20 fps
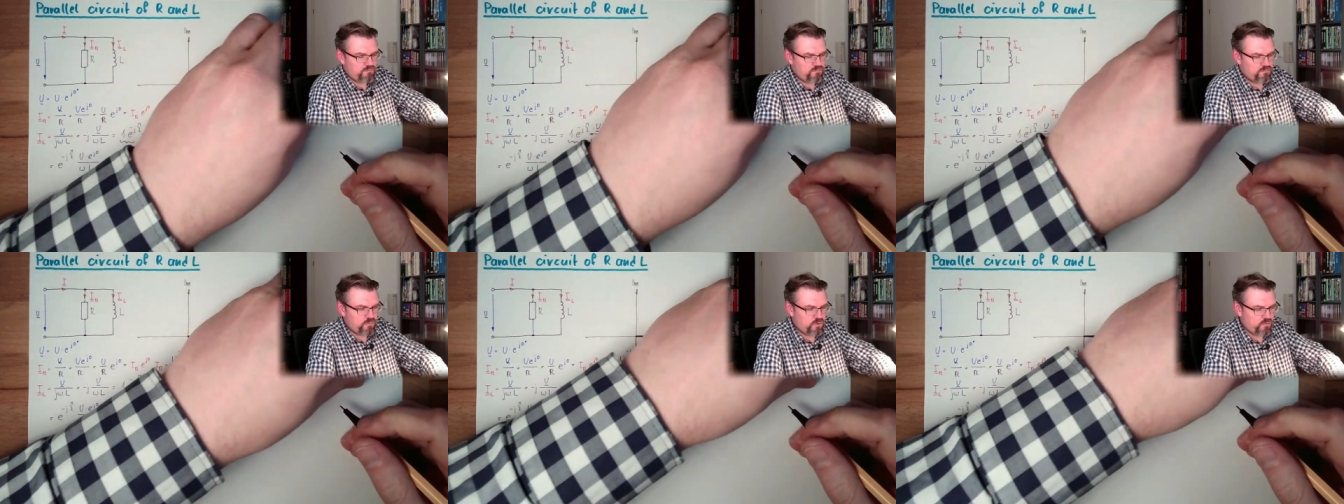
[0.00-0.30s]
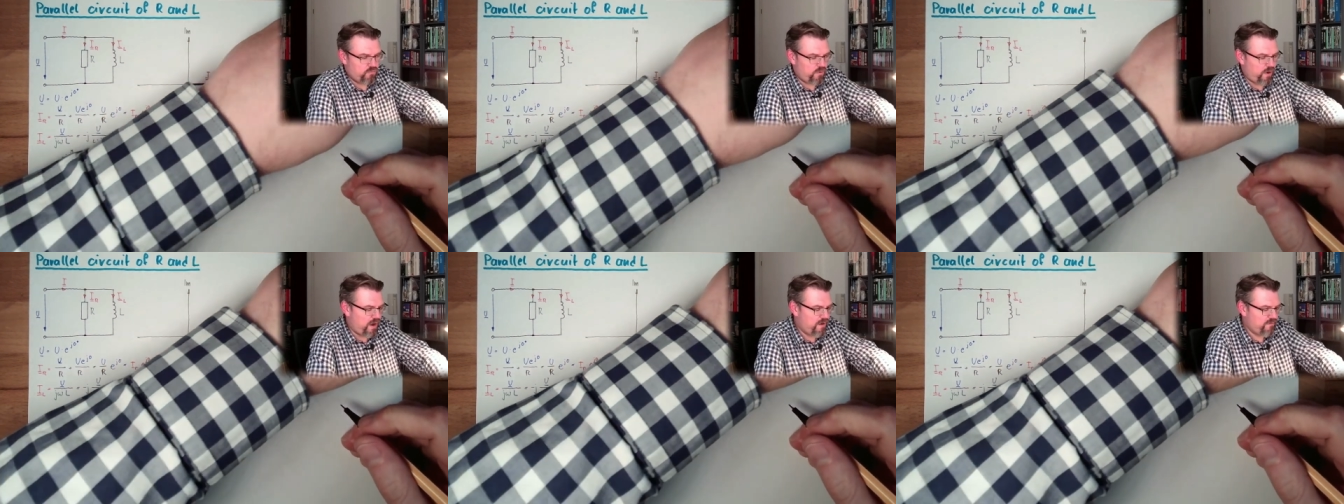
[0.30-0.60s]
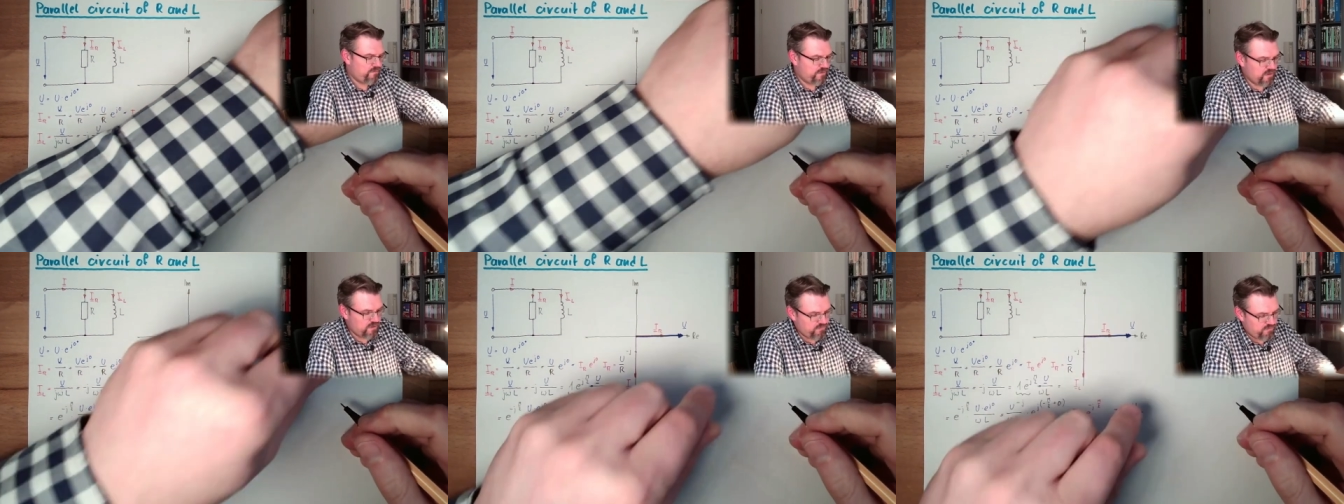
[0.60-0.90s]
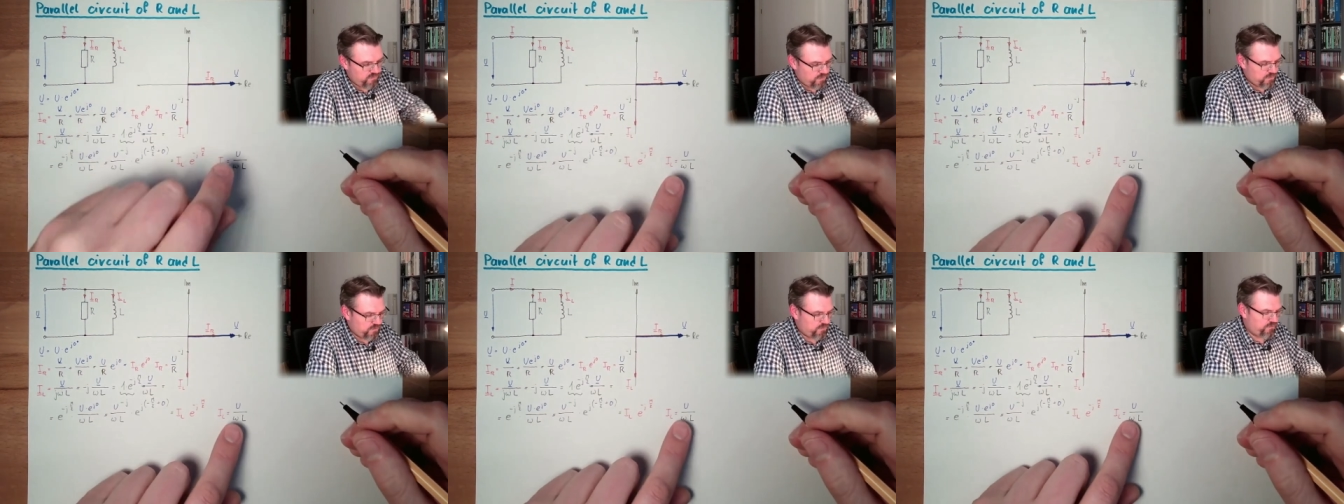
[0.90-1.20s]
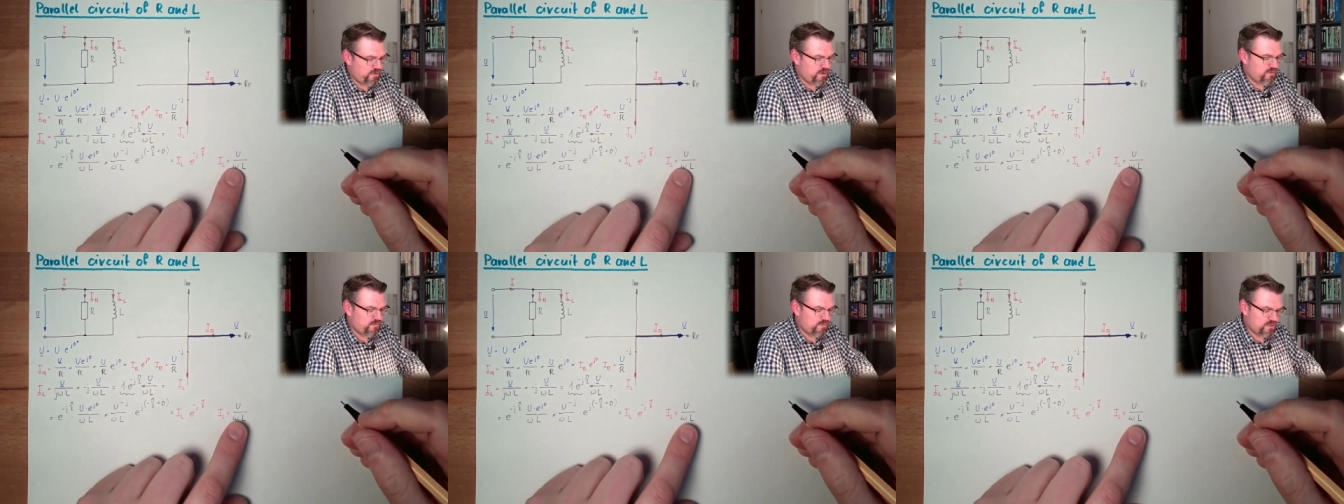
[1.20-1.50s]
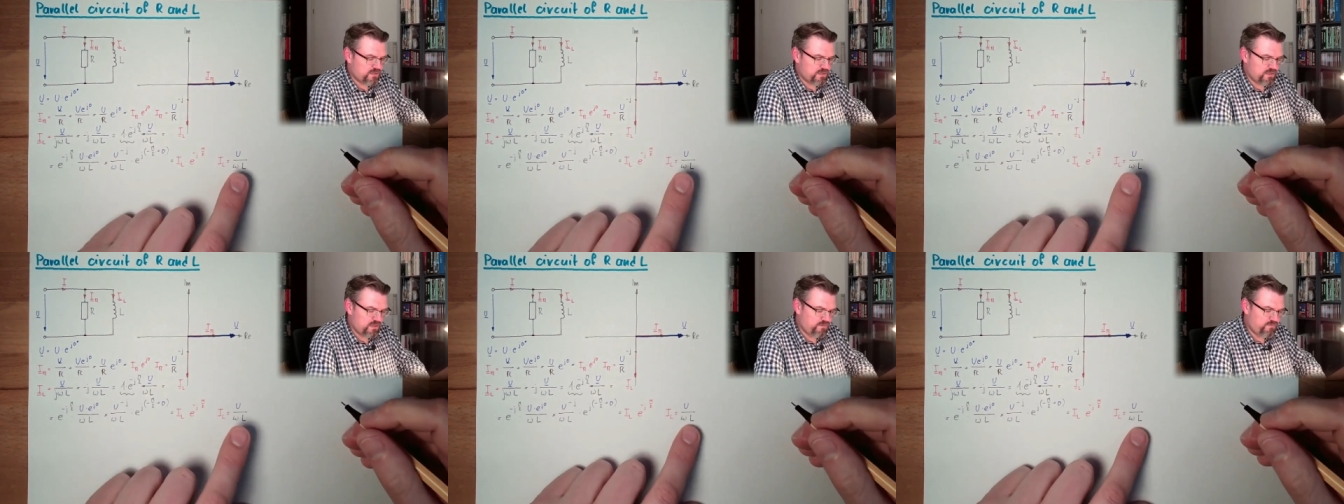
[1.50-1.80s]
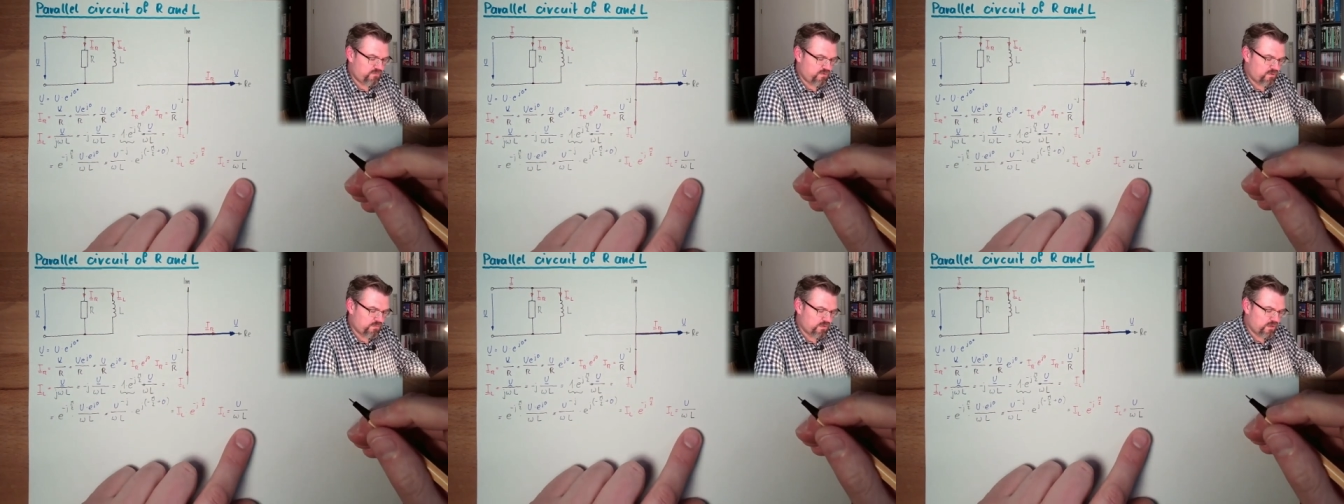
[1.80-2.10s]
derived here from the frequency,
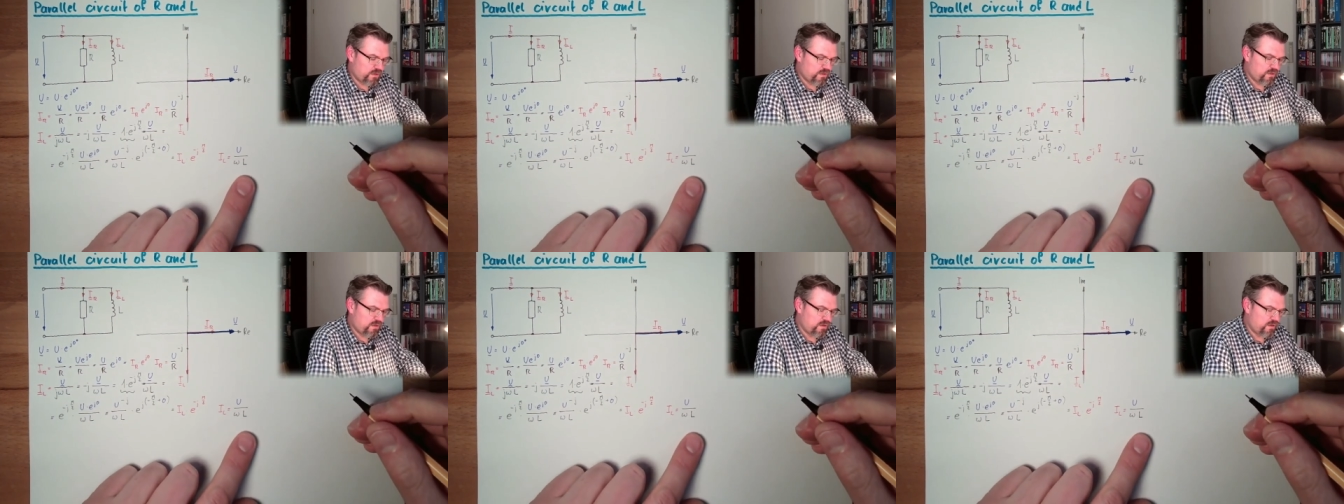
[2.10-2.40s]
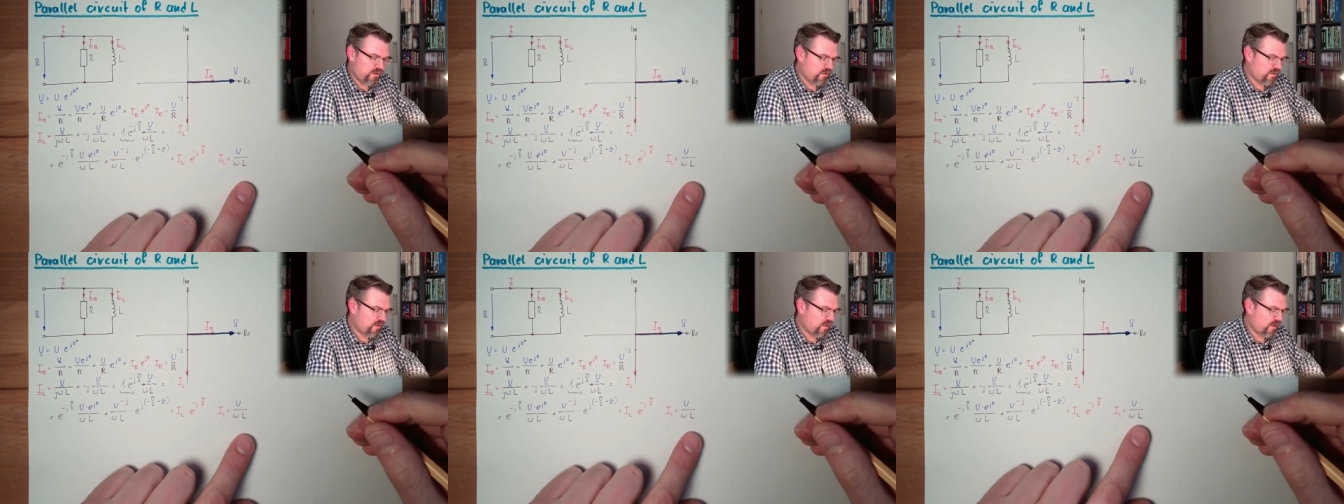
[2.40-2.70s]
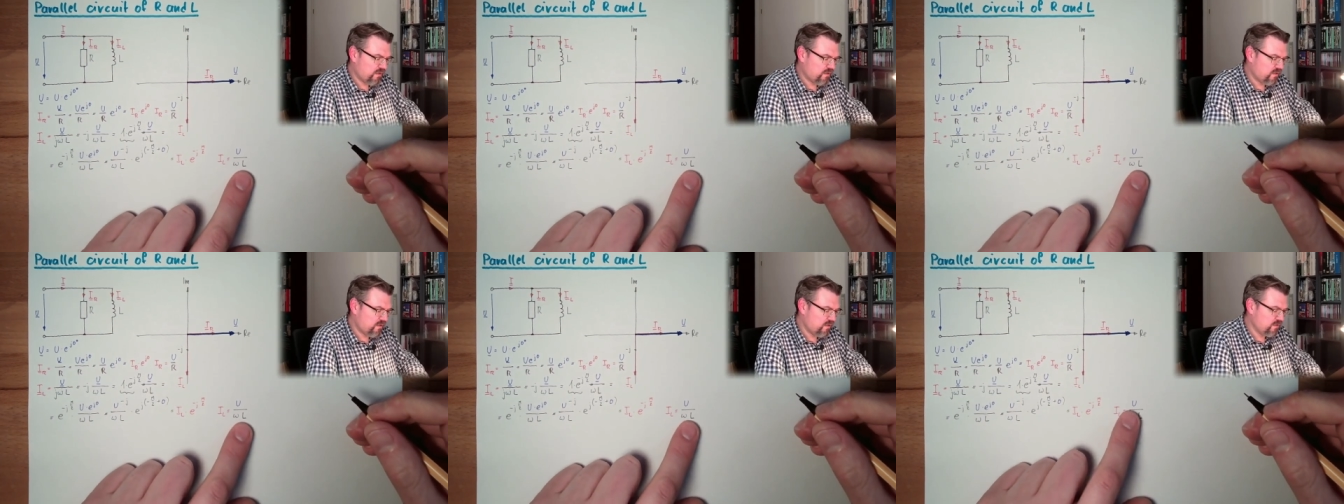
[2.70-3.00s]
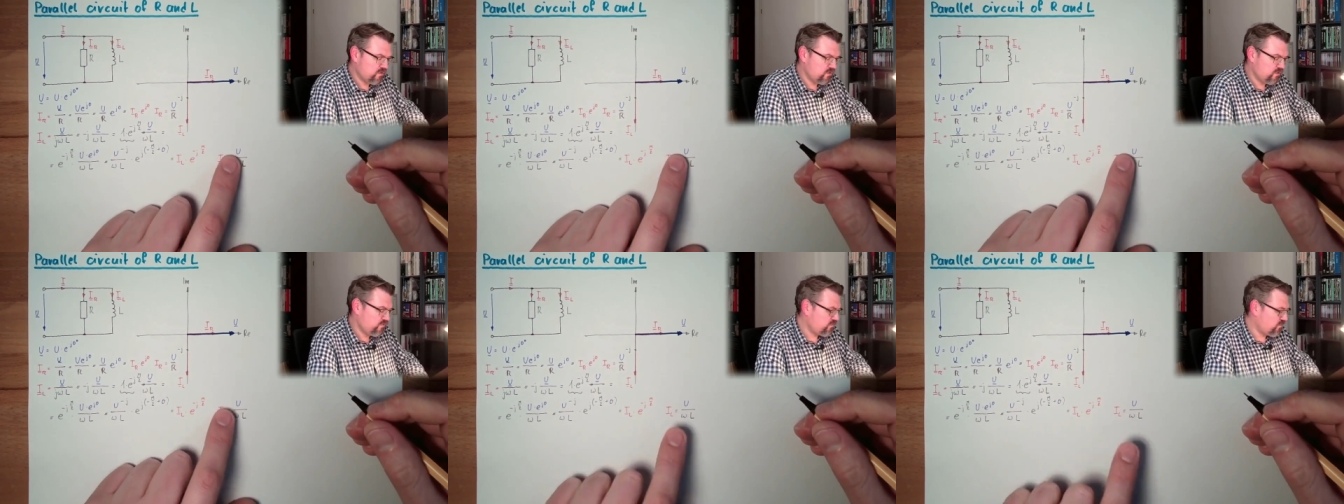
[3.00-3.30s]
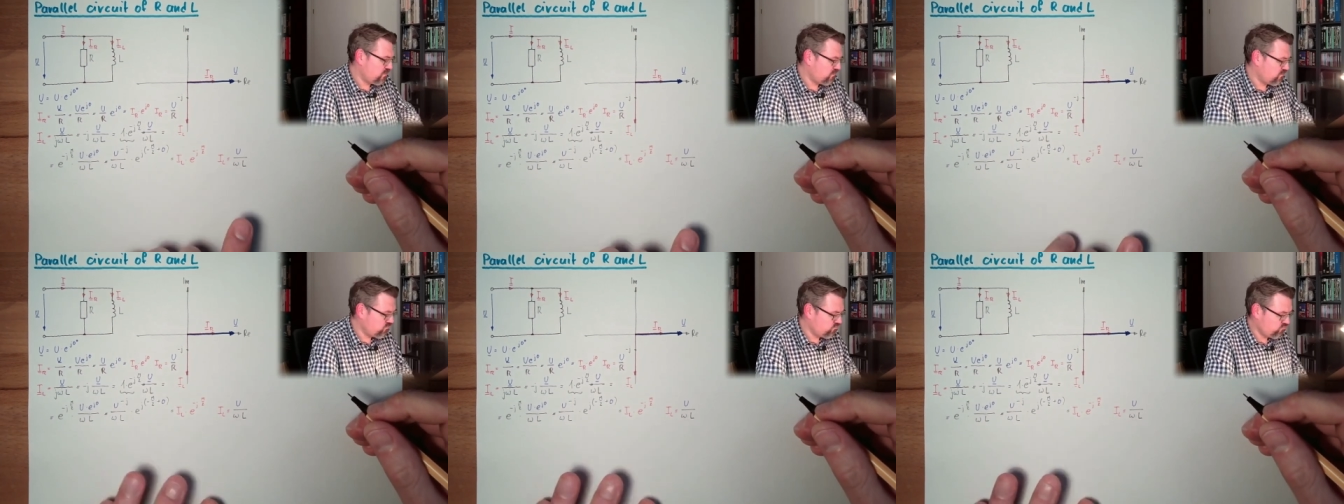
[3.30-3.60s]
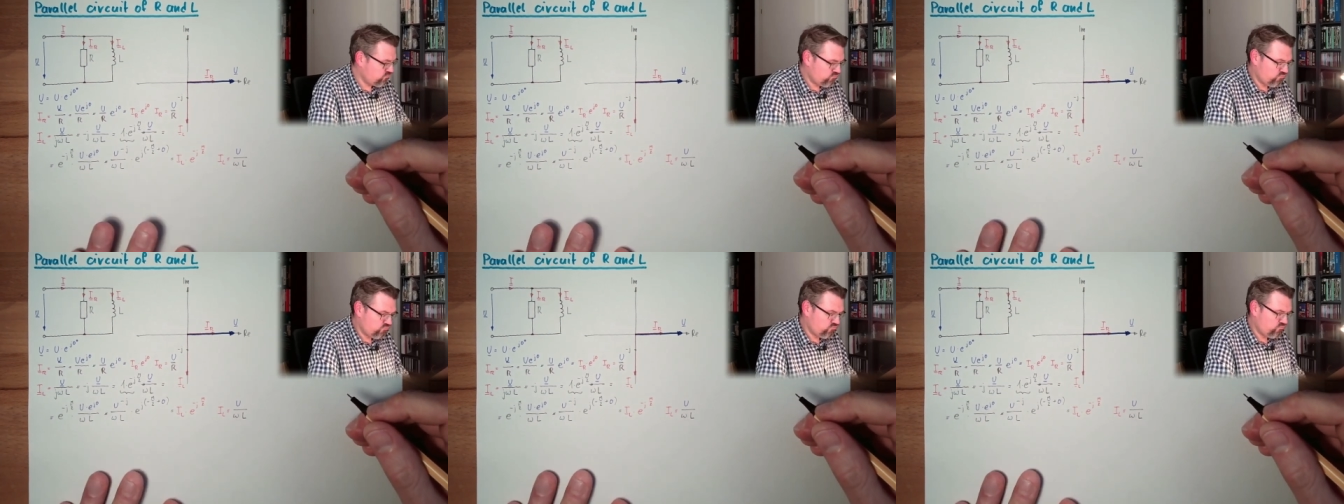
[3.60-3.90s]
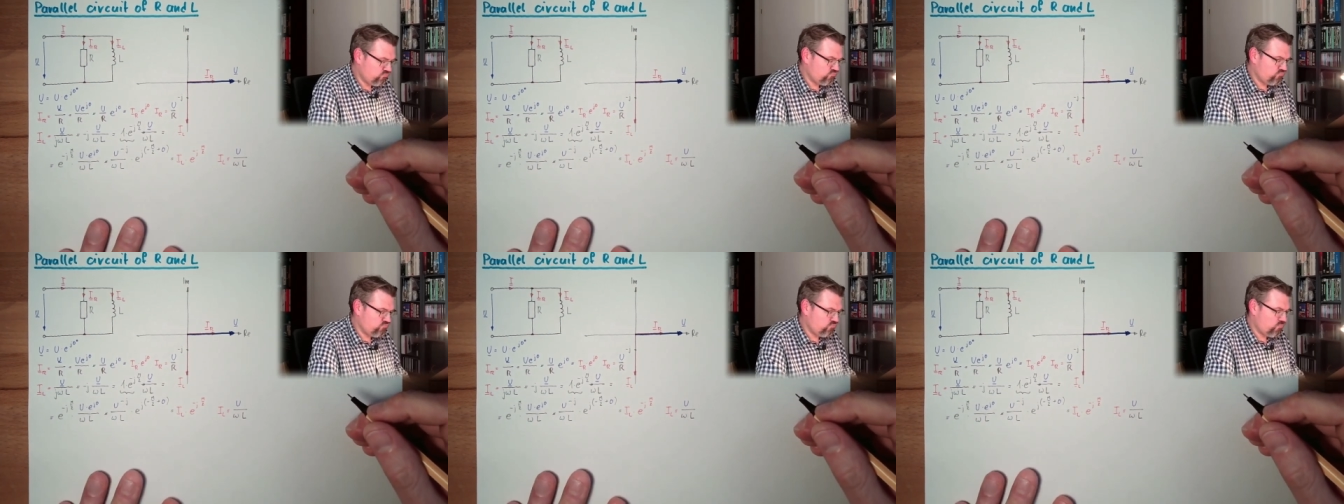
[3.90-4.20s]
from the inductance, from...
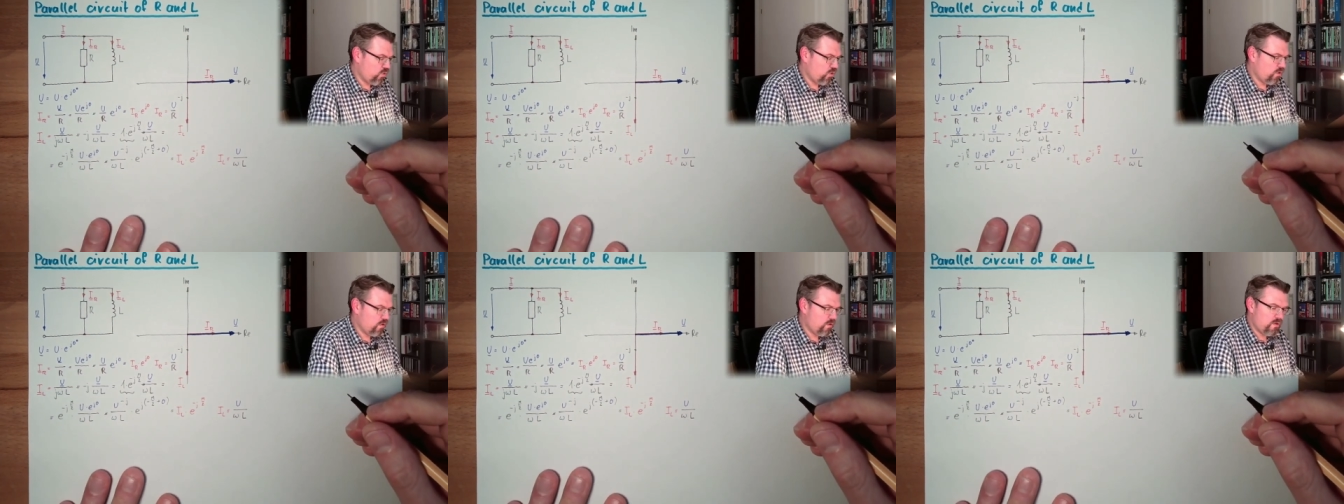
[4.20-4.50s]
mu.